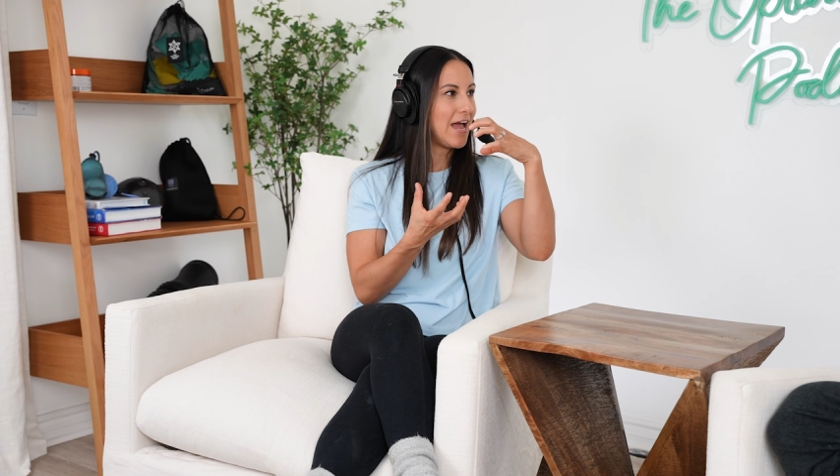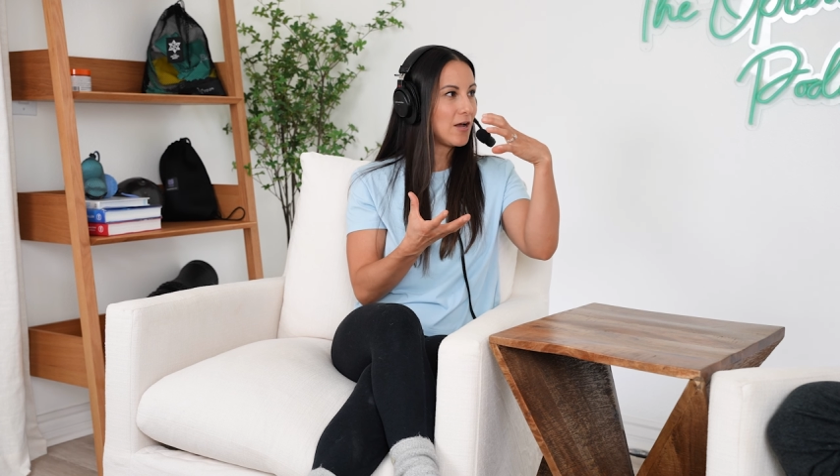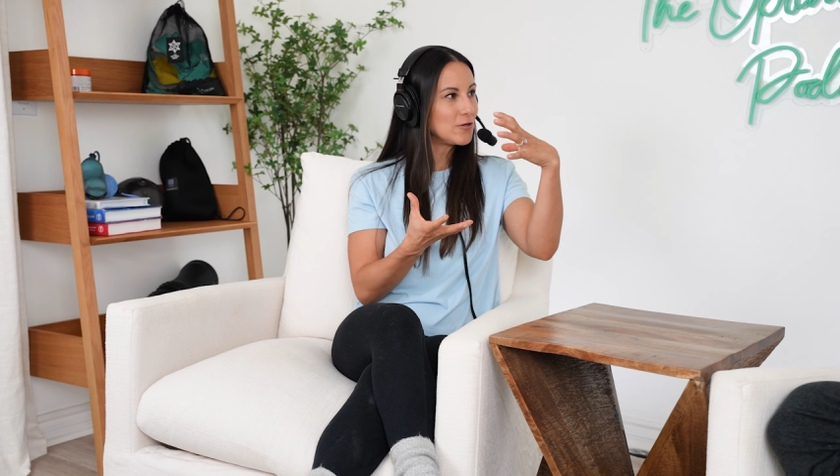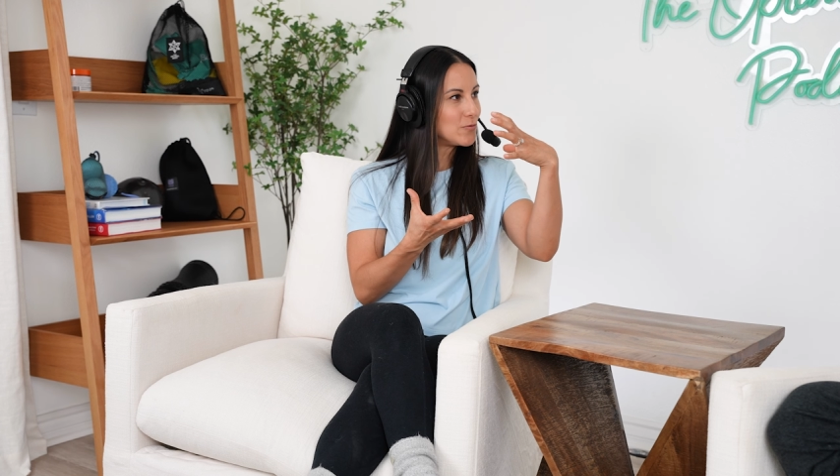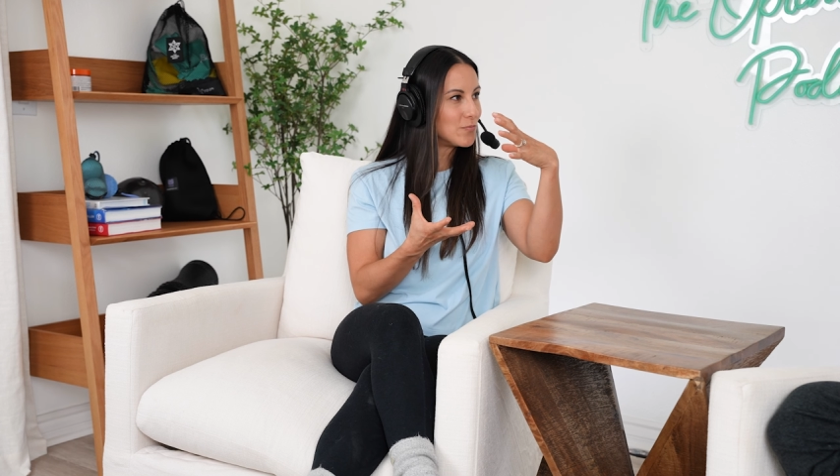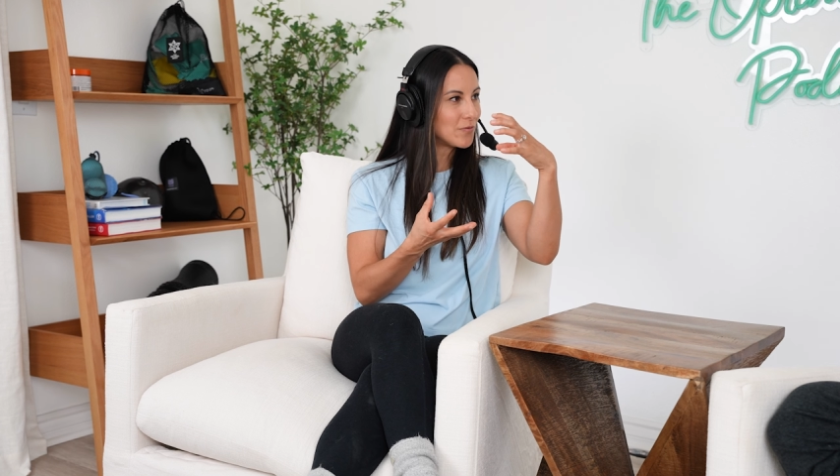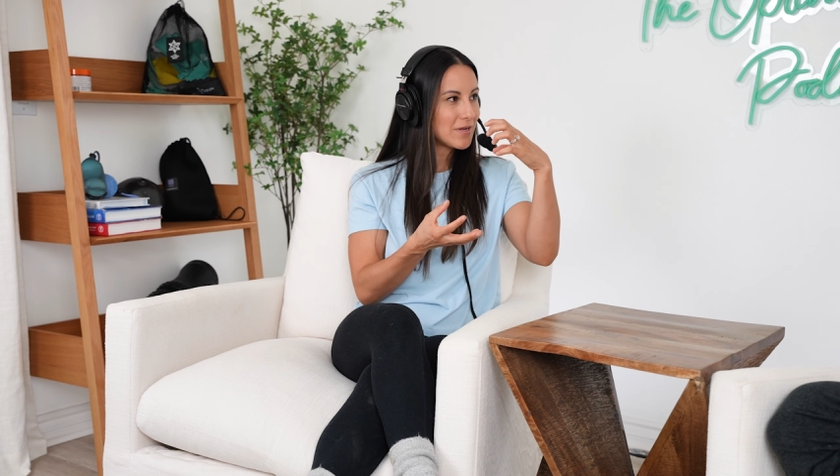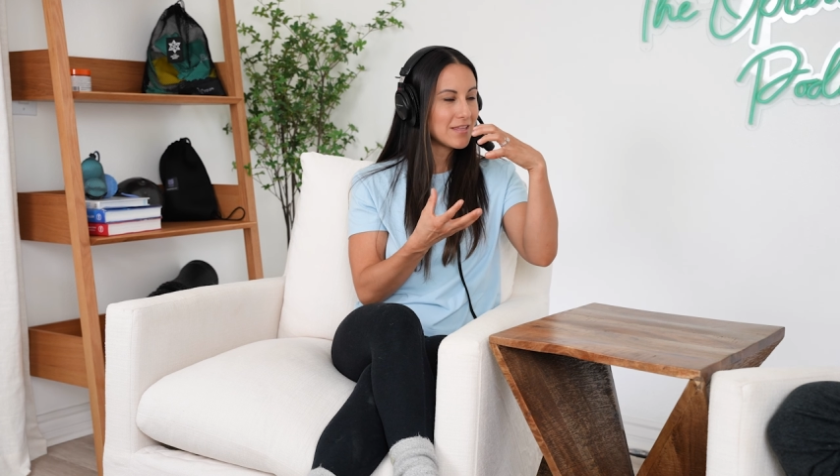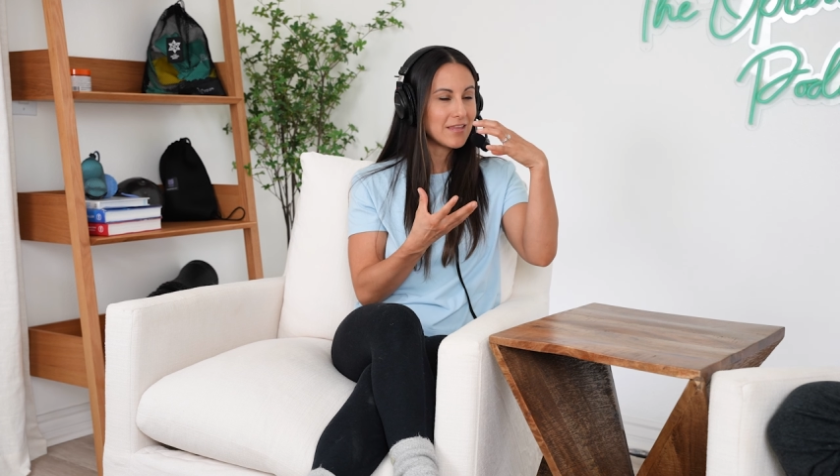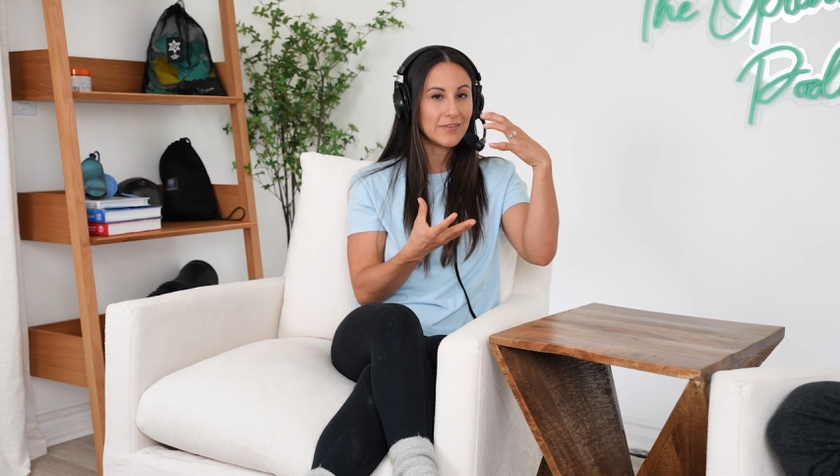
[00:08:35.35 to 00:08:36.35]
how you
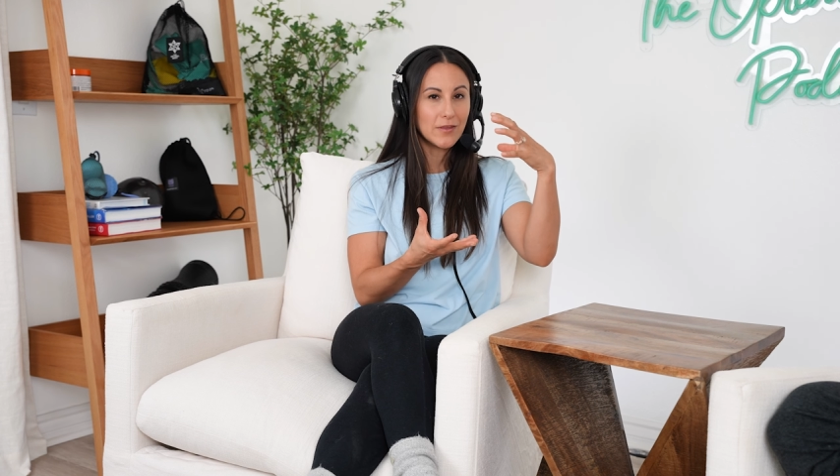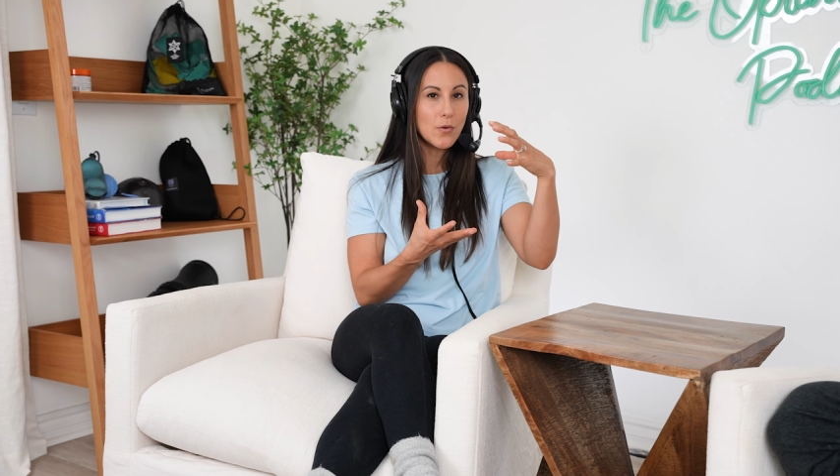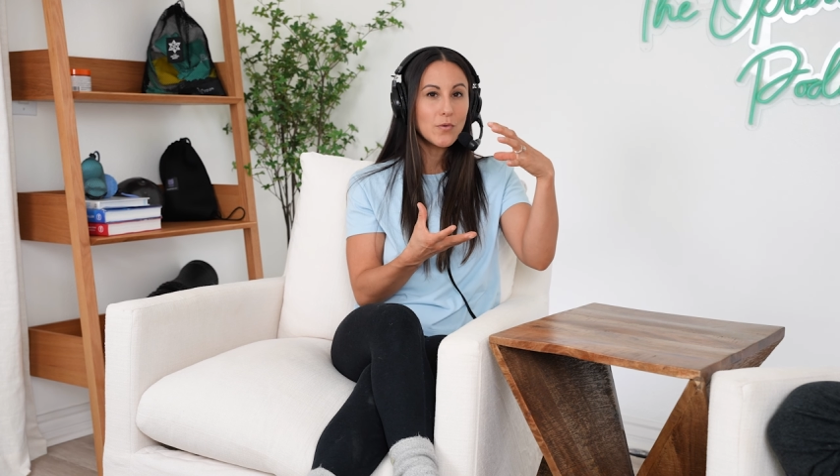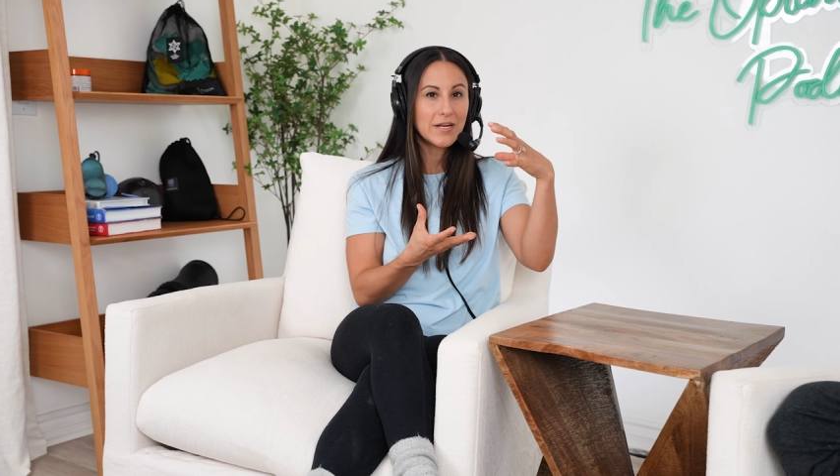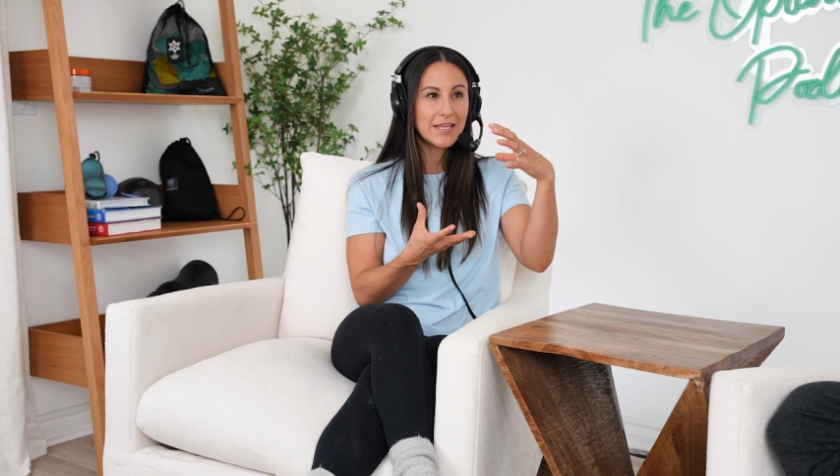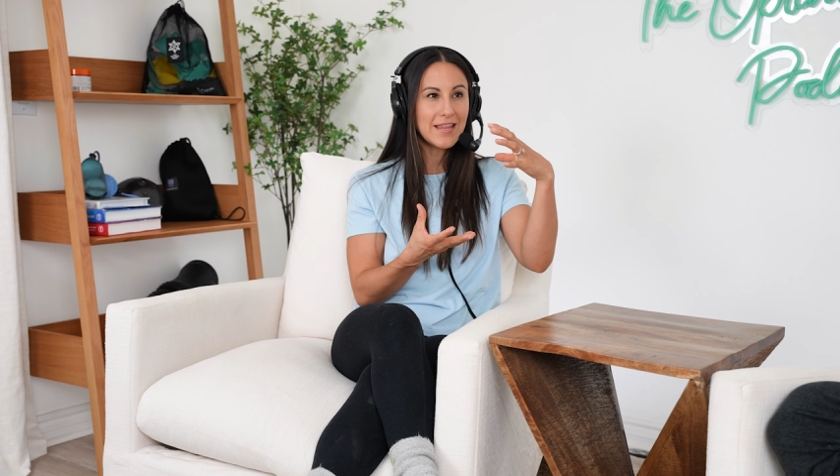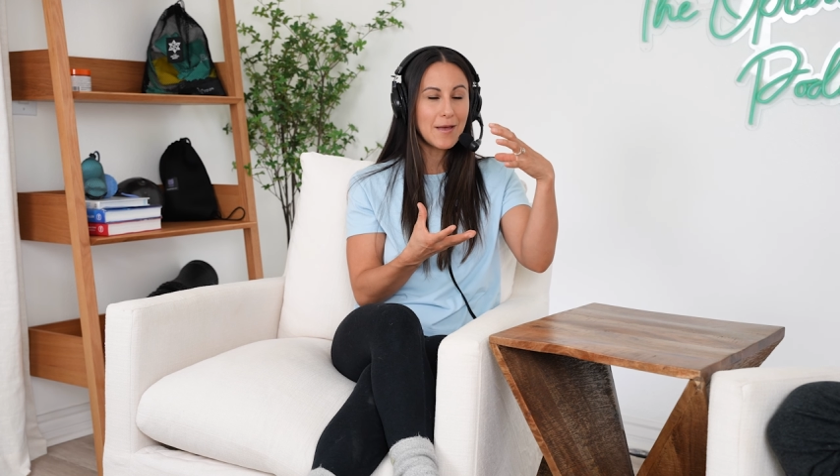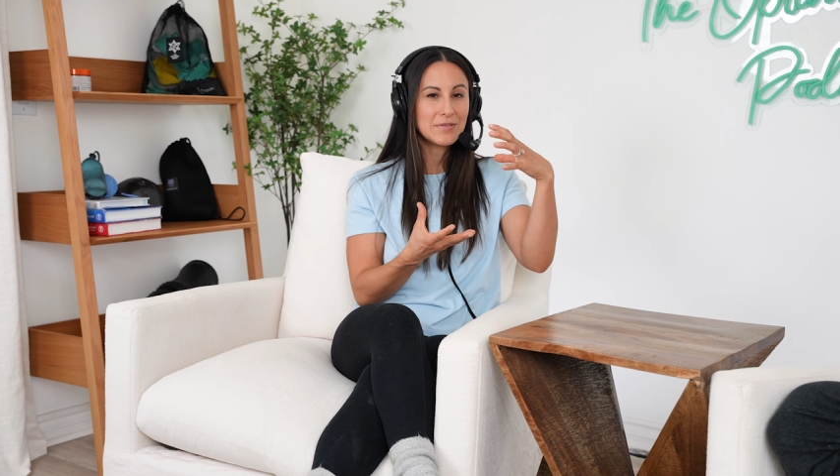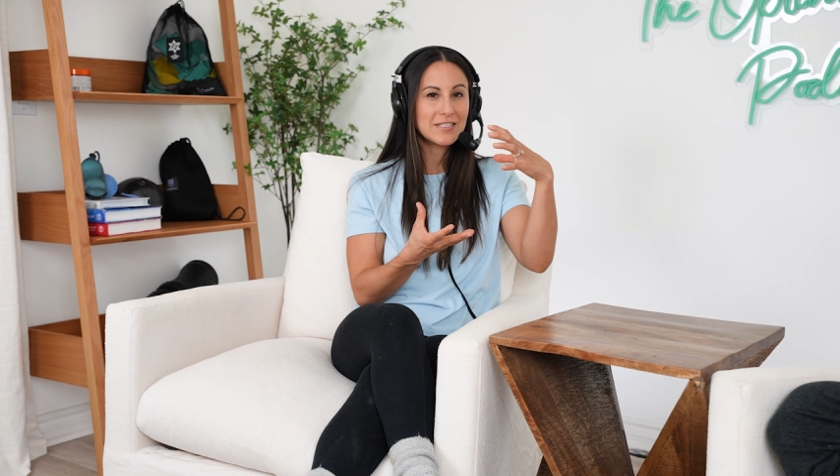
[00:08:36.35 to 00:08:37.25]
breathe and load in that